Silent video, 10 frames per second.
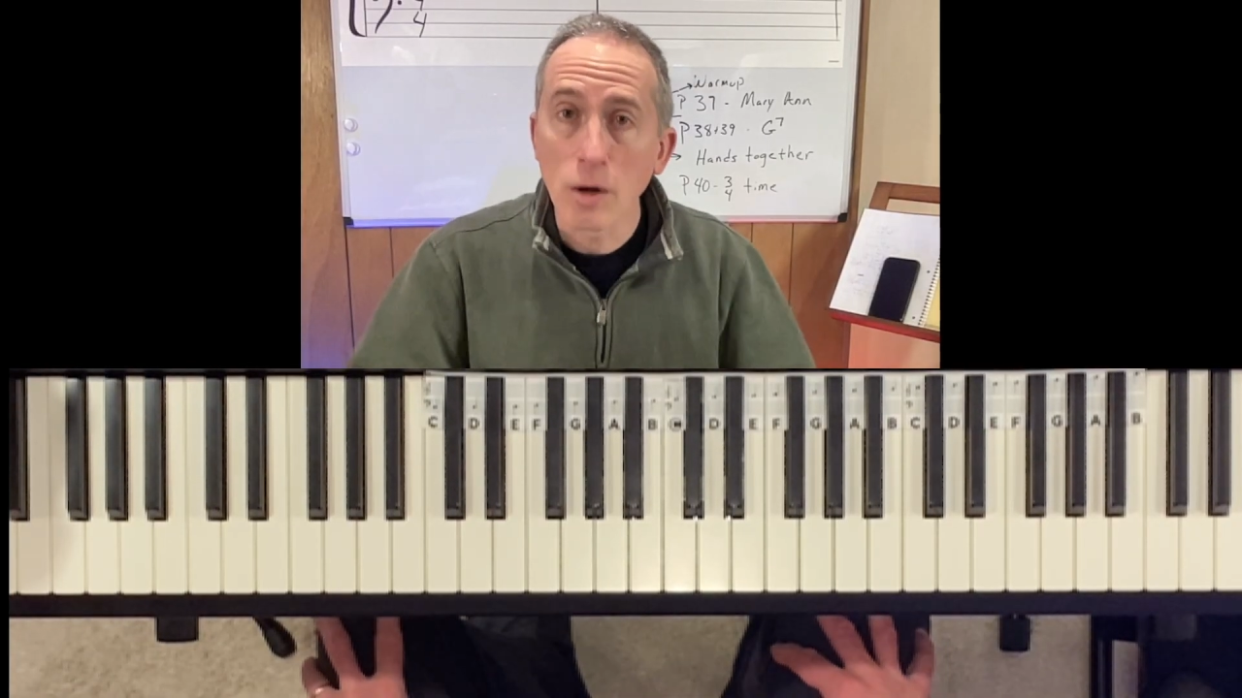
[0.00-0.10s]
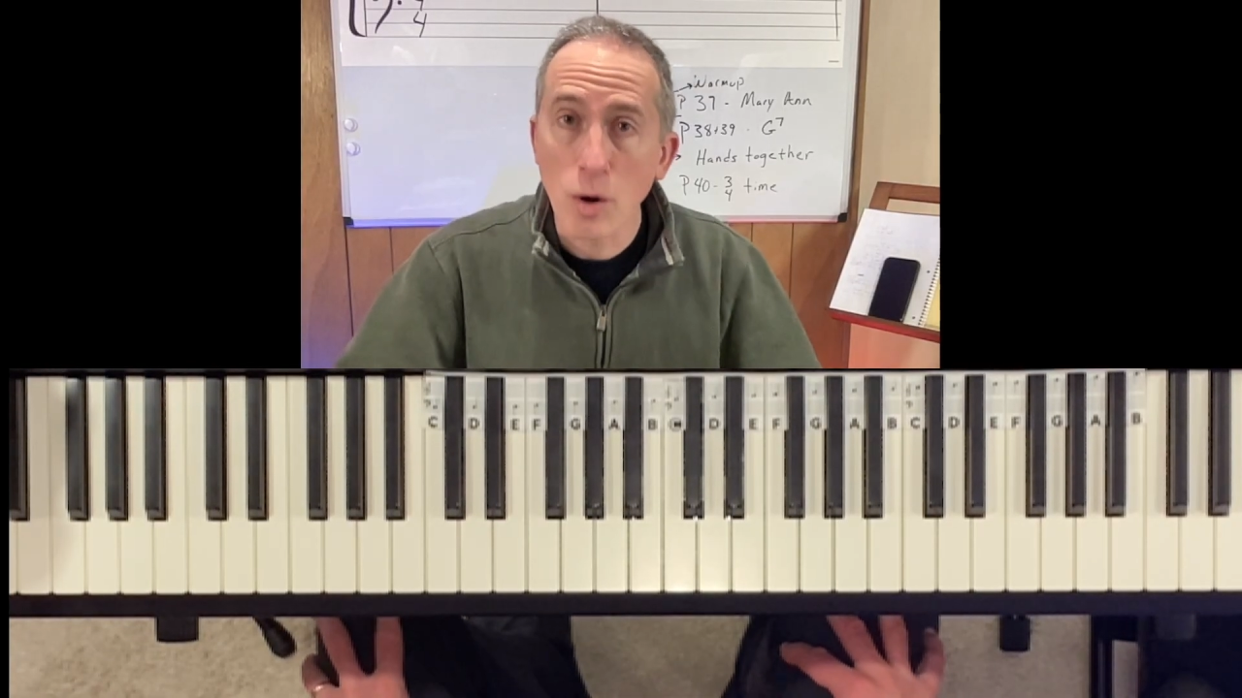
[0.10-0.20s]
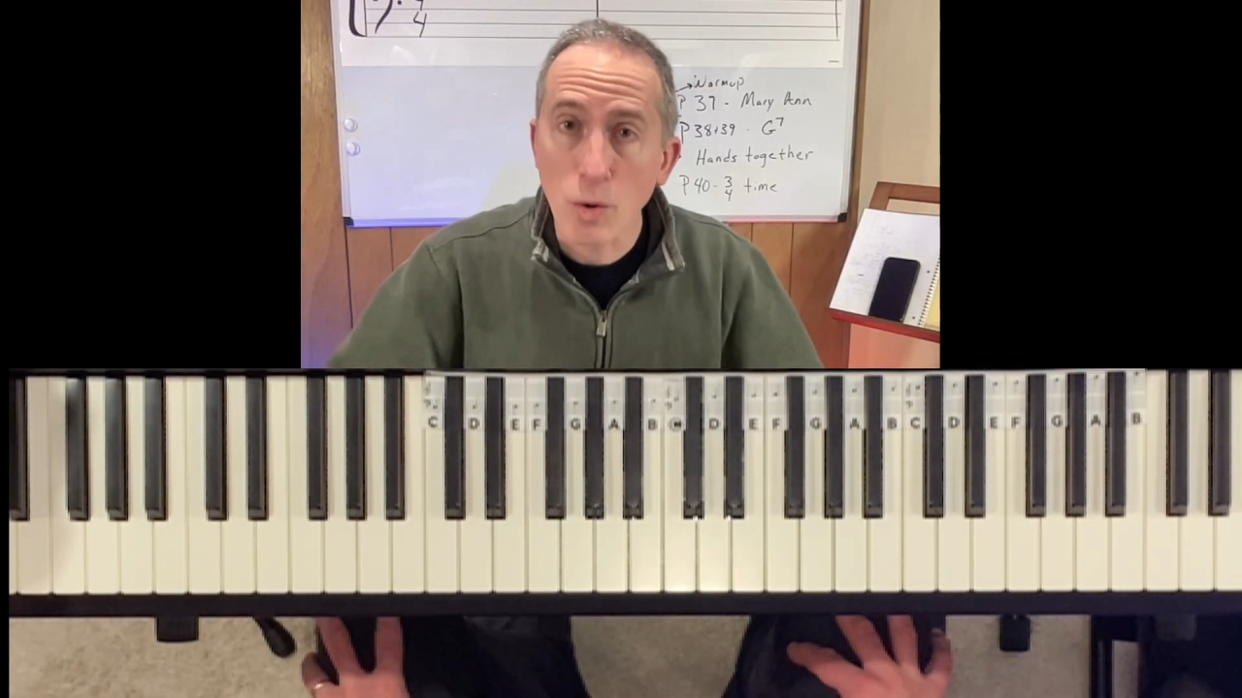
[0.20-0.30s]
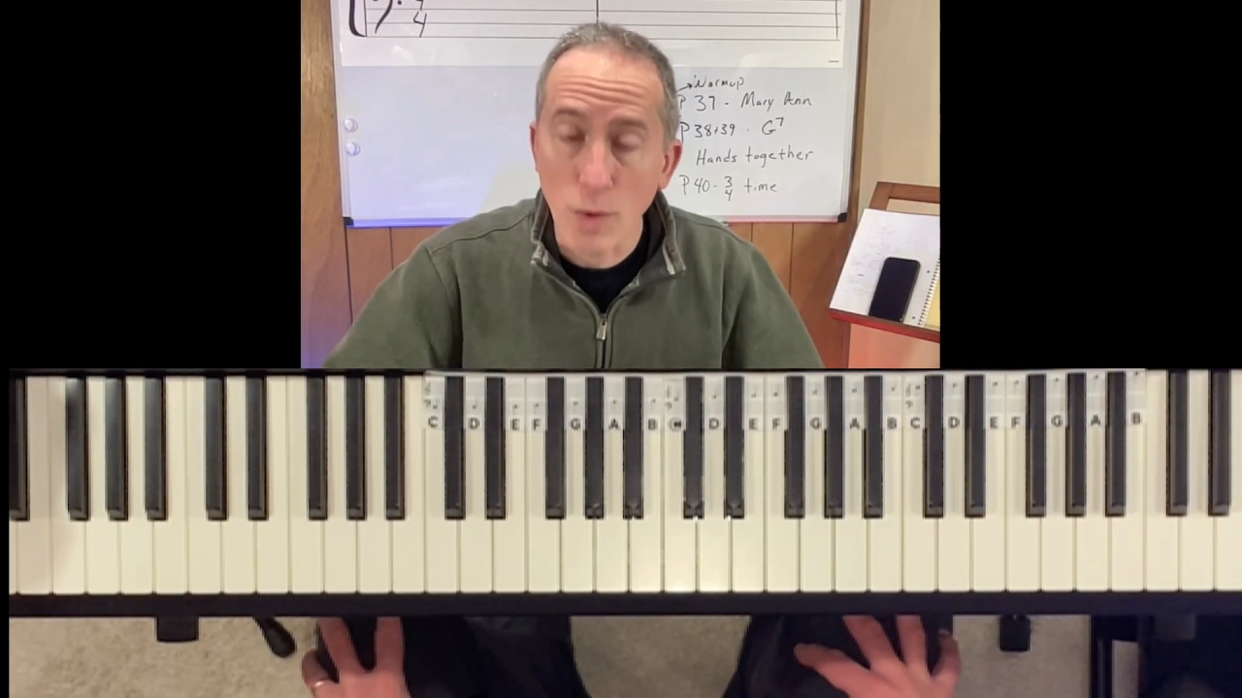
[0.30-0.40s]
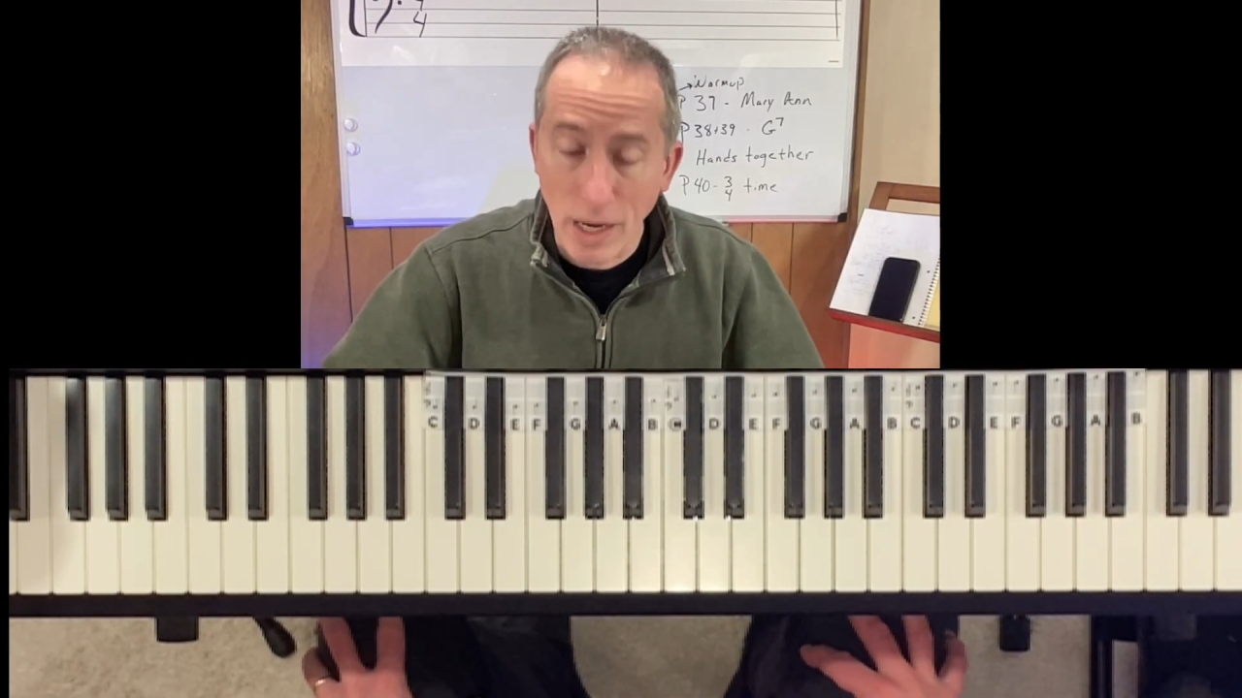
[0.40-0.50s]

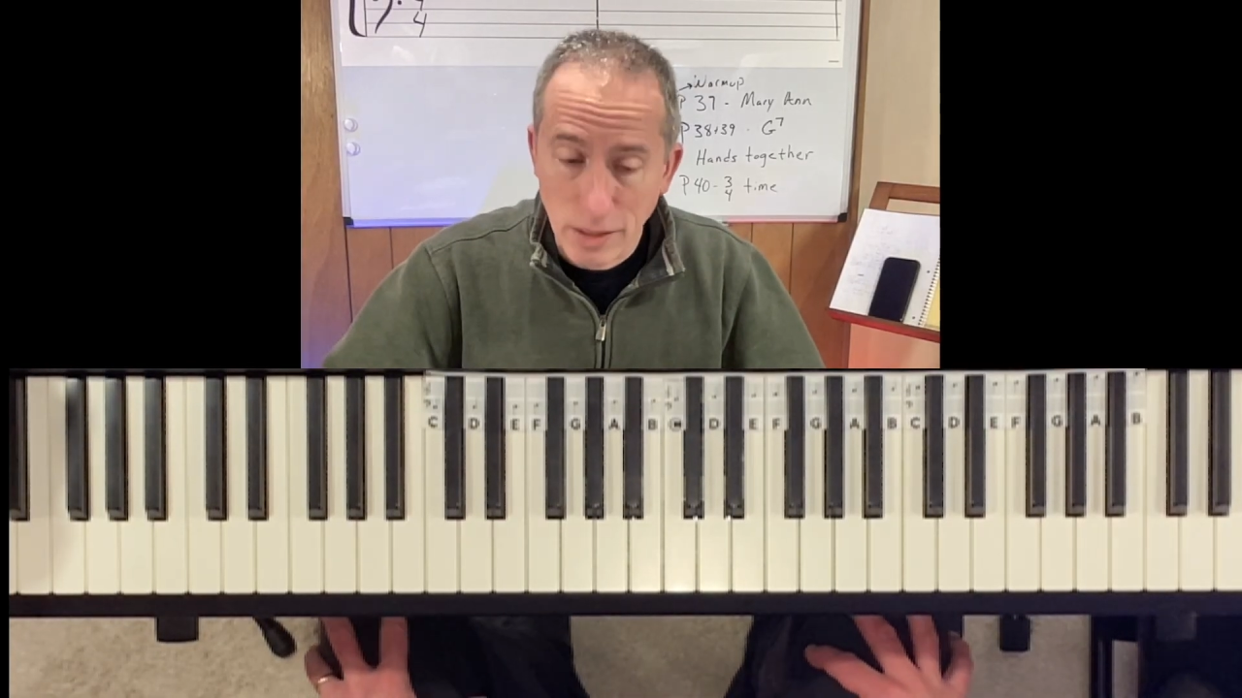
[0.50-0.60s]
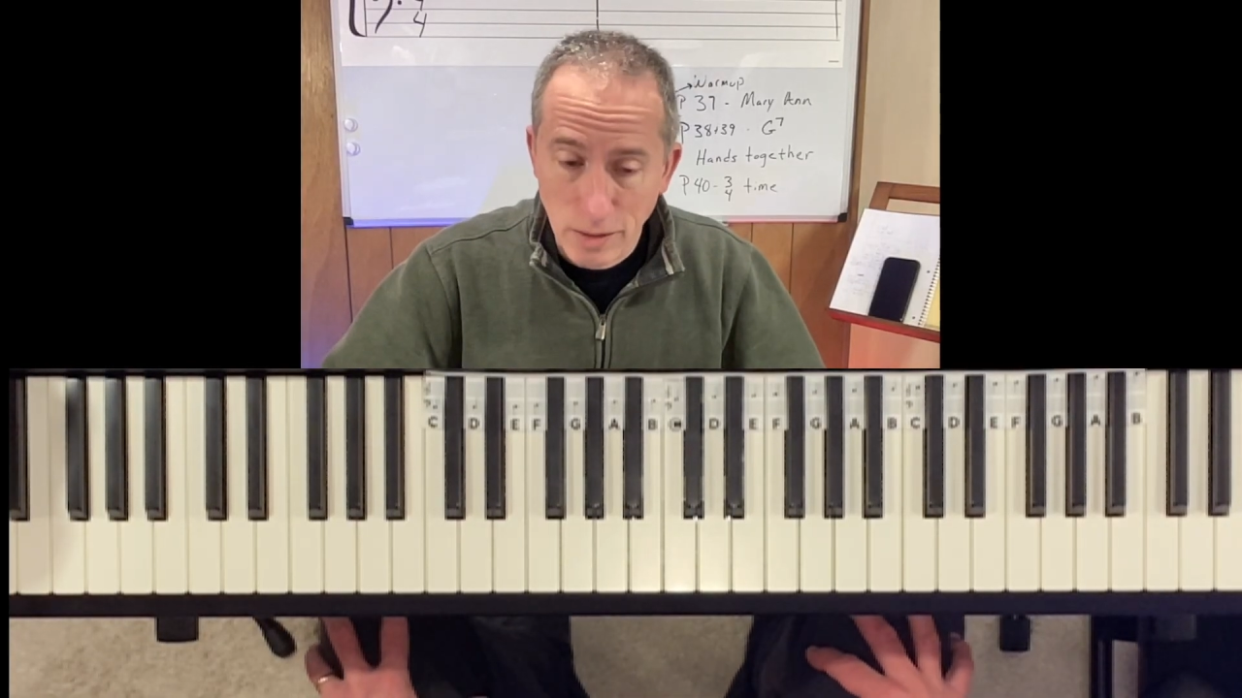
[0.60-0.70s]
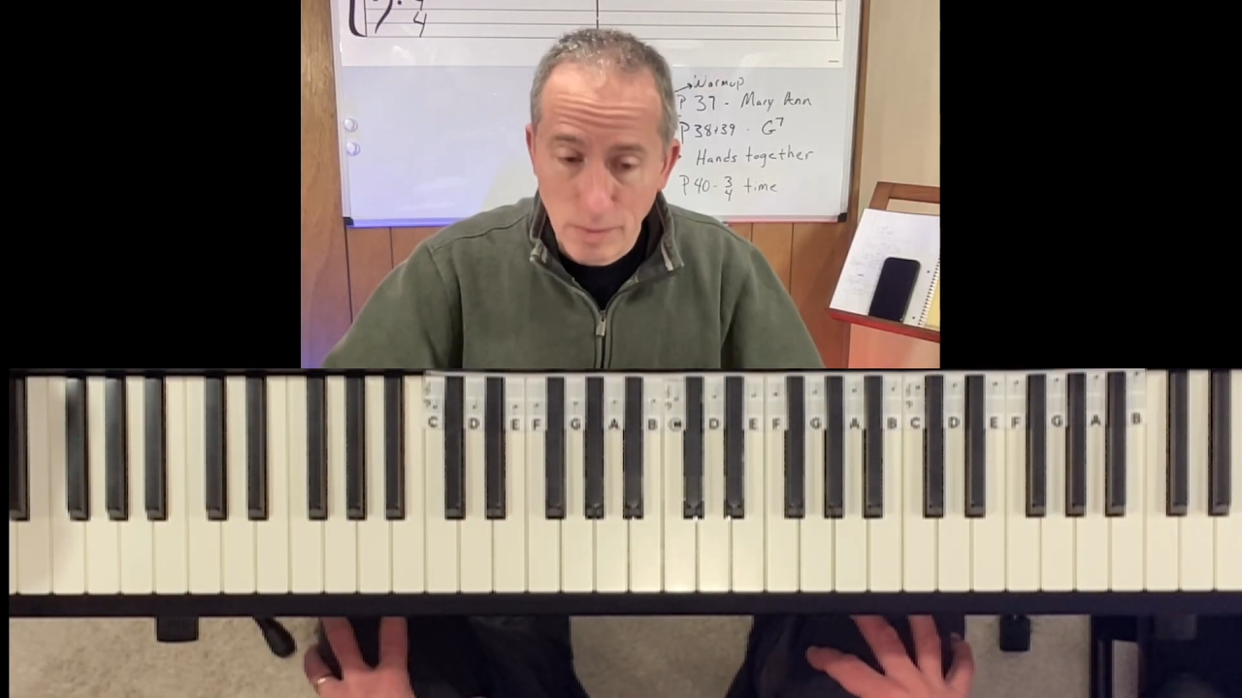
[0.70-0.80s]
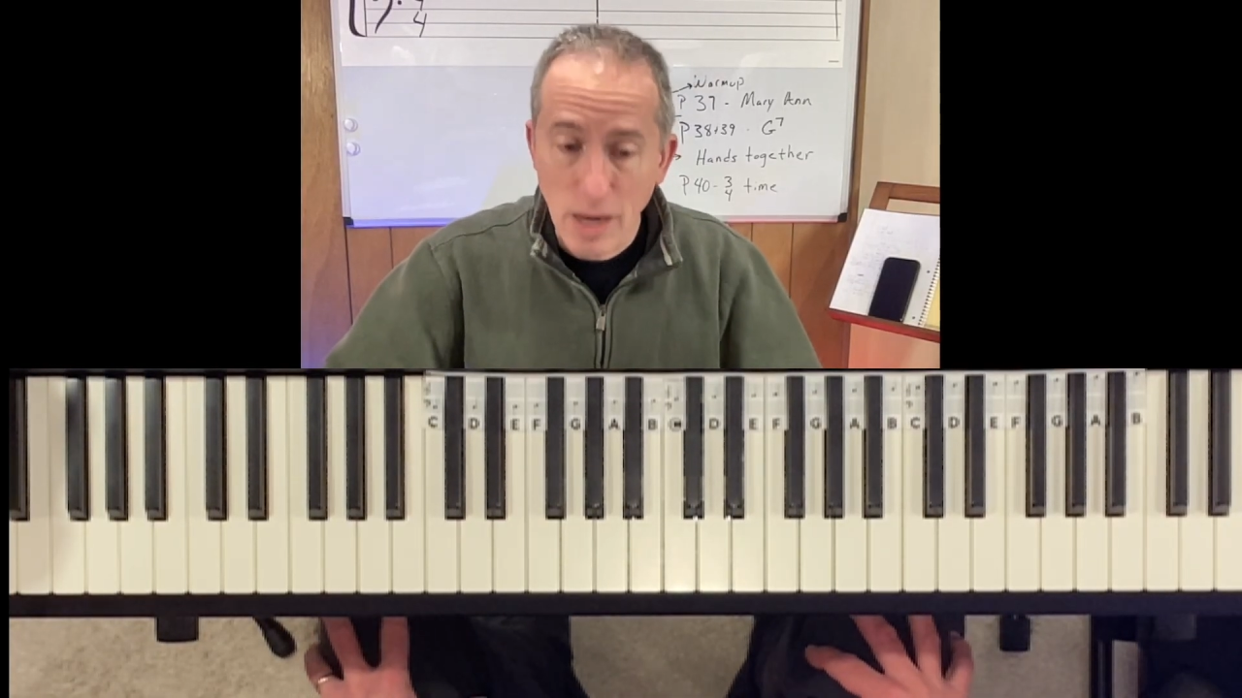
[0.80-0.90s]
correct.